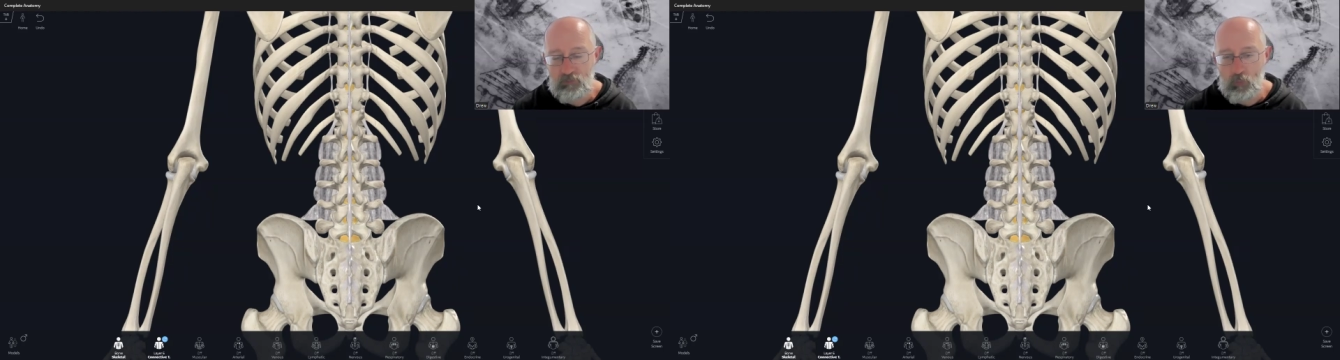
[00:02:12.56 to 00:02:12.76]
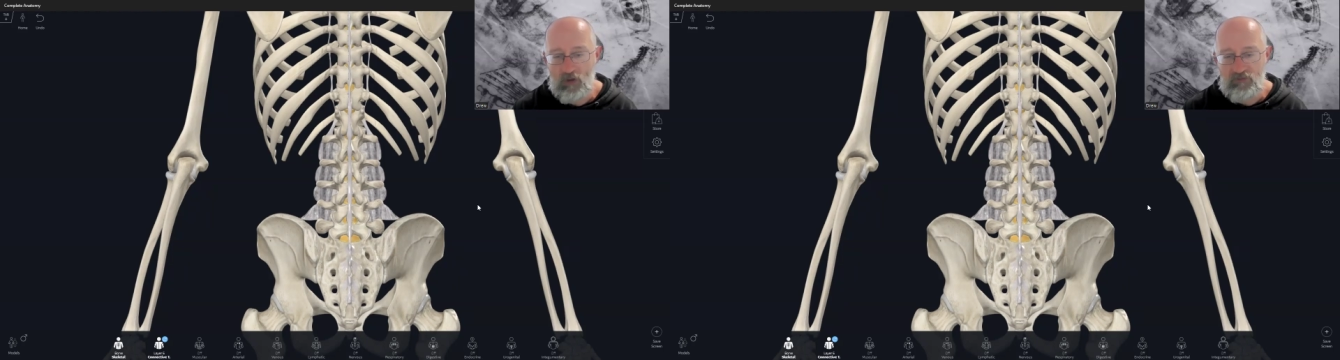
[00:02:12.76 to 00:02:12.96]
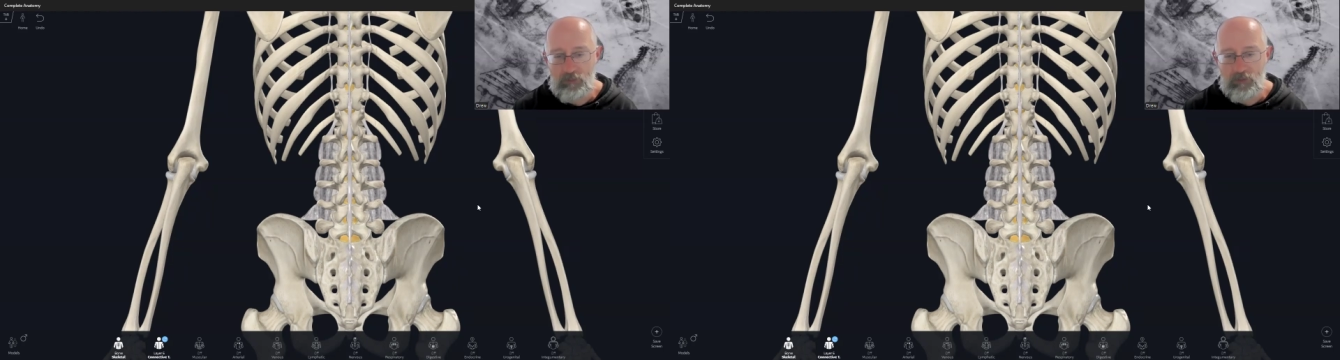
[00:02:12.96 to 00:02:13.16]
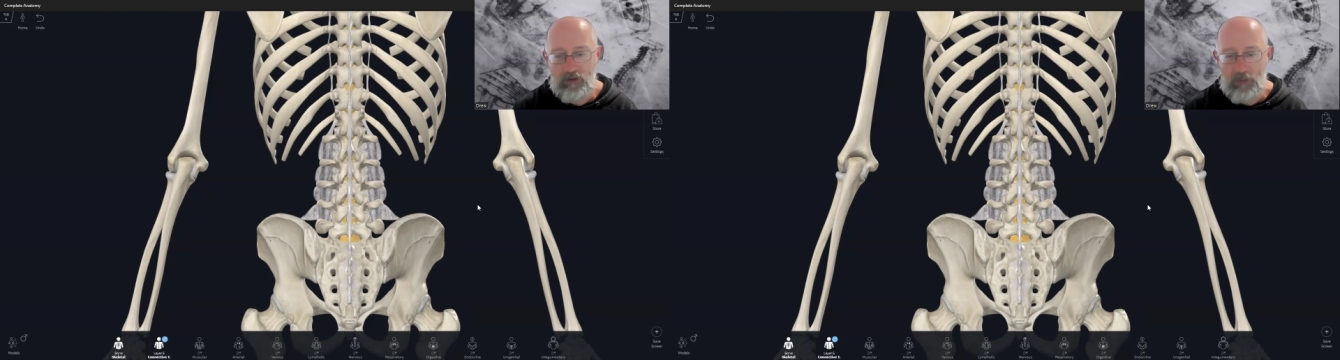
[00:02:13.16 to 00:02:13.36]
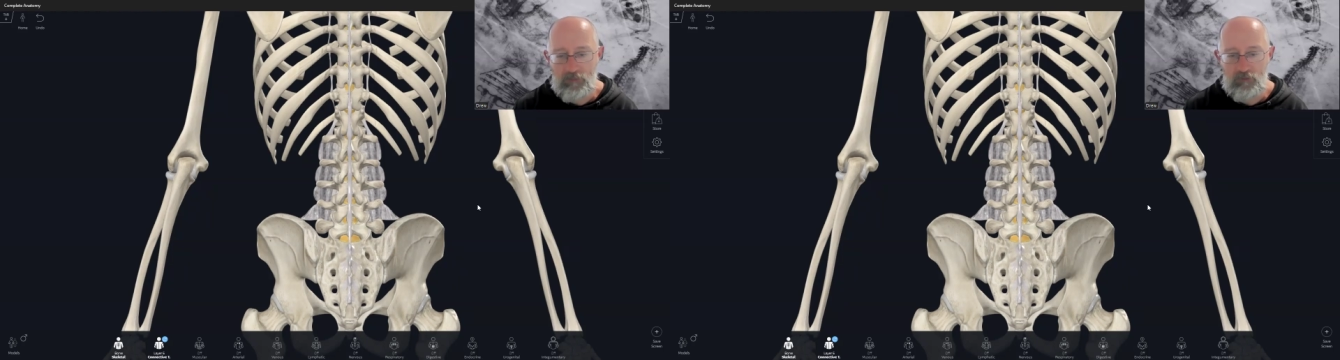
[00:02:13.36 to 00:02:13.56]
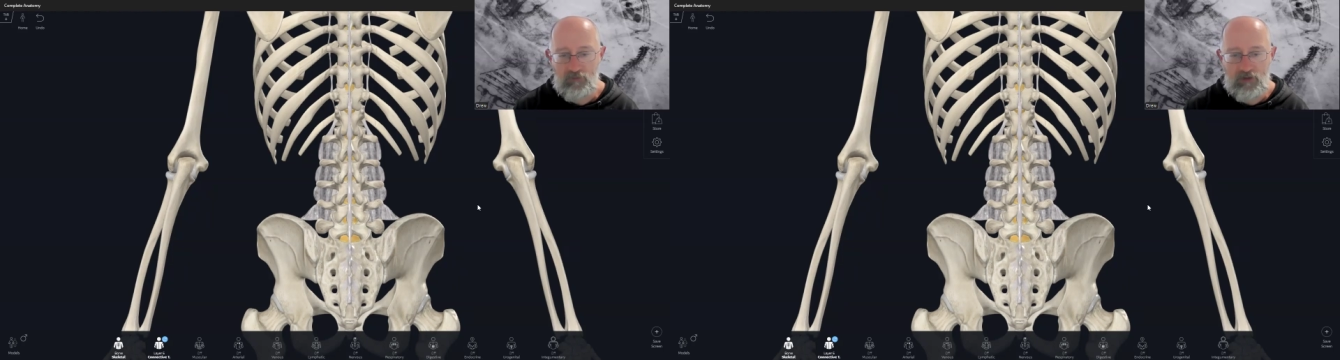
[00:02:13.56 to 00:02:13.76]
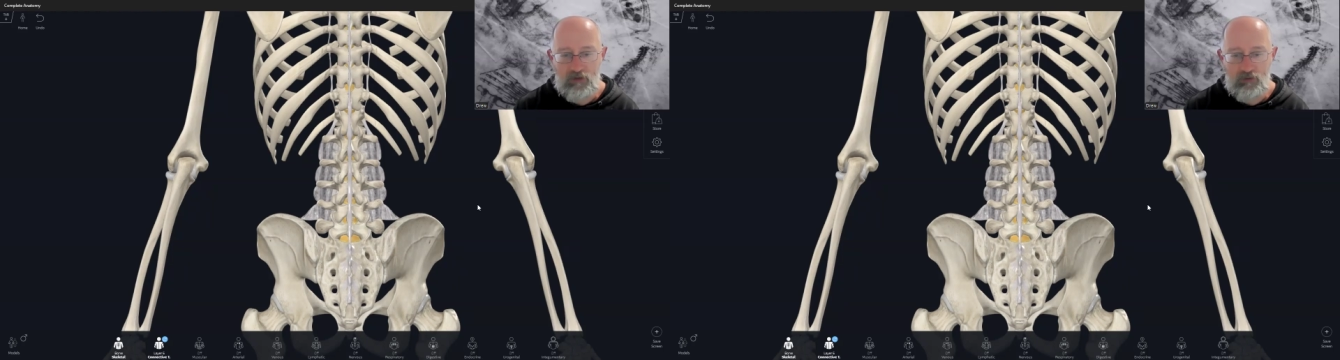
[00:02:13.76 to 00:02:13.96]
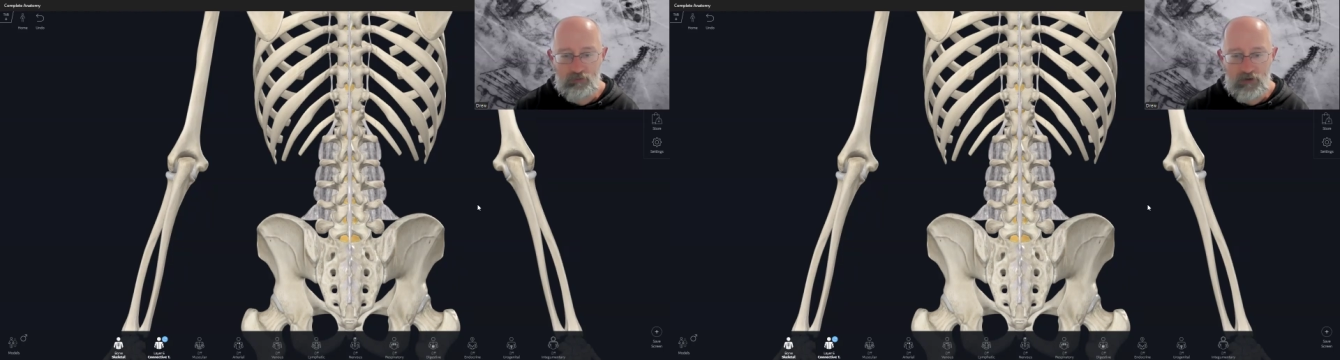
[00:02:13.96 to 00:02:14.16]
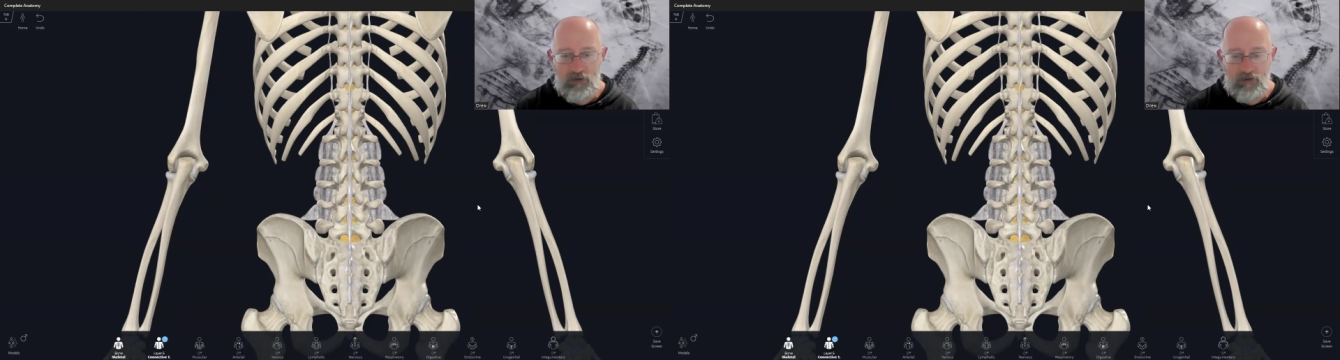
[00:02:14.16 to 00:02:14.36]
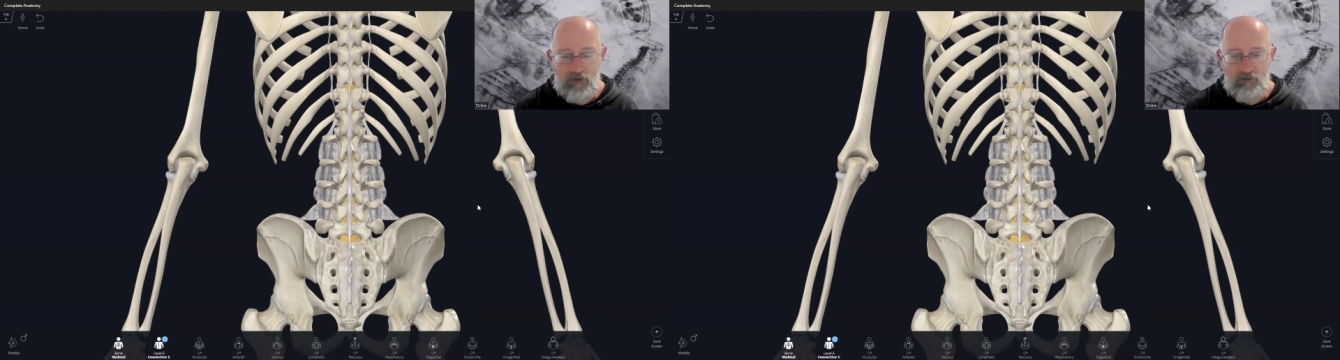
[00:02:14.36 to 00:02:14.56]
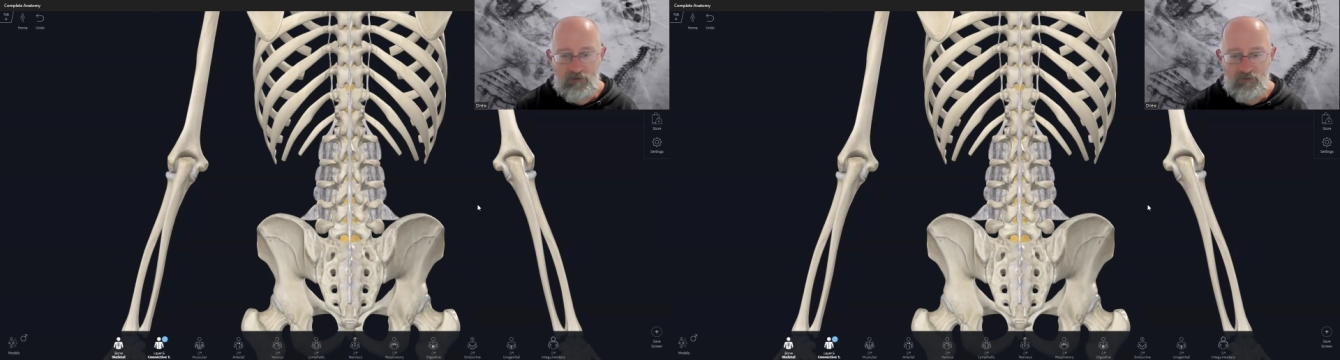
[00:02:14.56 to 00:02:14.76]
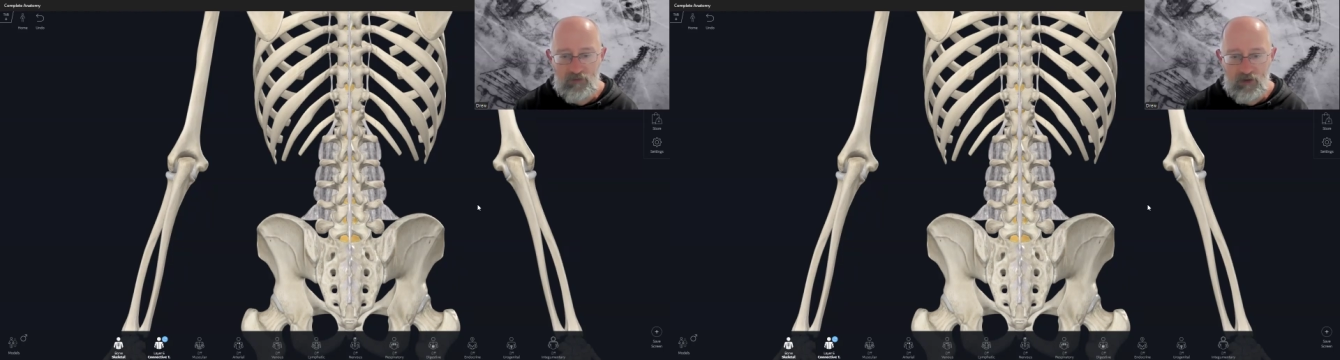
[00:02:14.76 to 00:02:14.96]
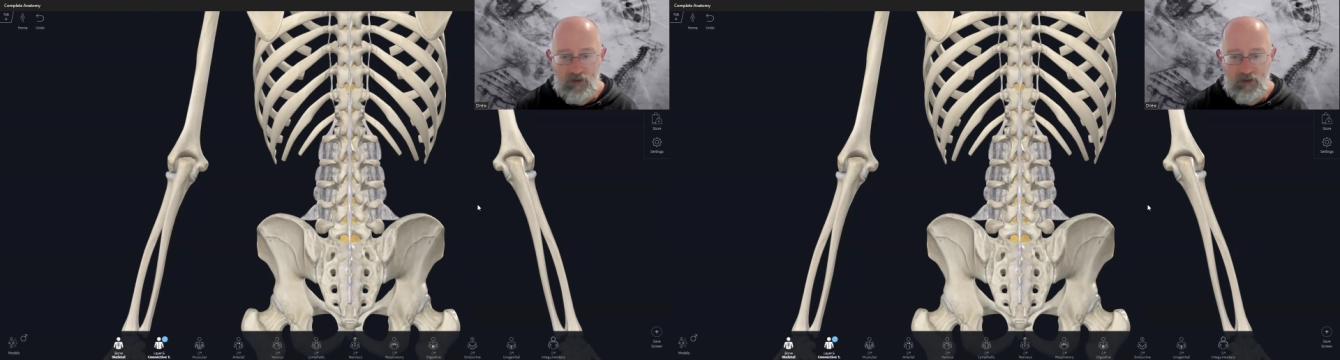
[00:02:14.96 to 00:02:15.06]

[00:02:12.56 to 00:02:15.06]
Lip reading: what typically happens with an injury, there is